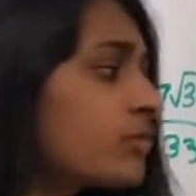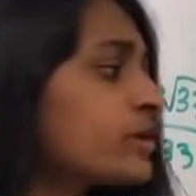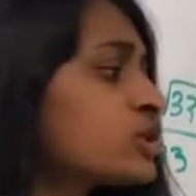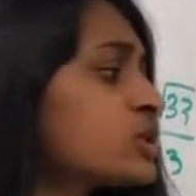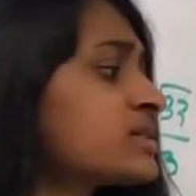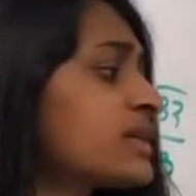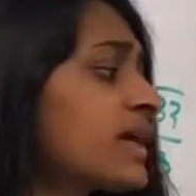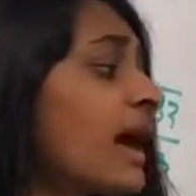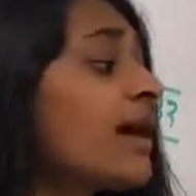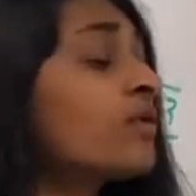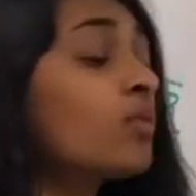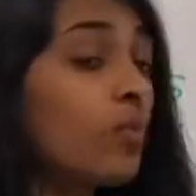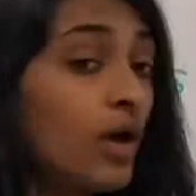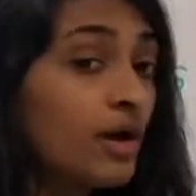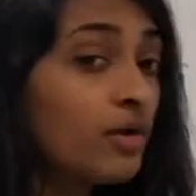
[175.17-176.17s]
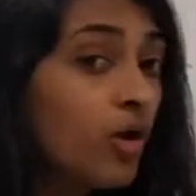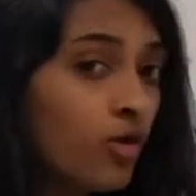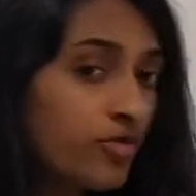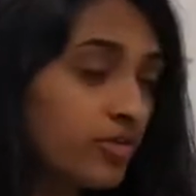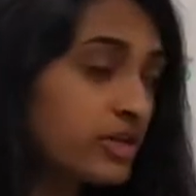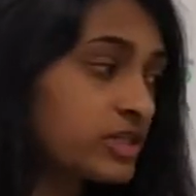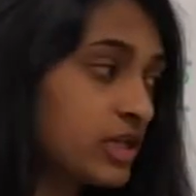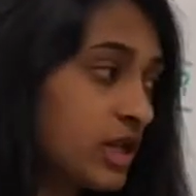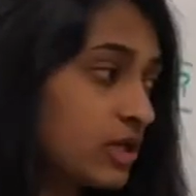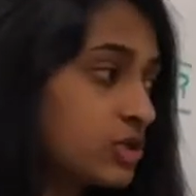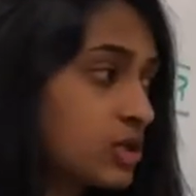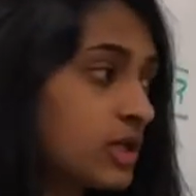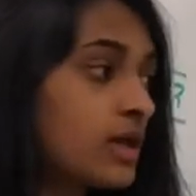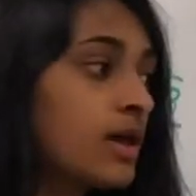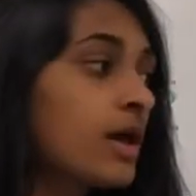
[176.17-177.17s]
which is again 1 over
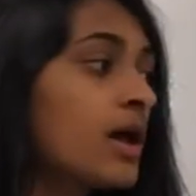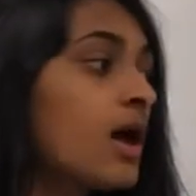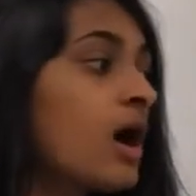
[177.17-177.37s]
tangent.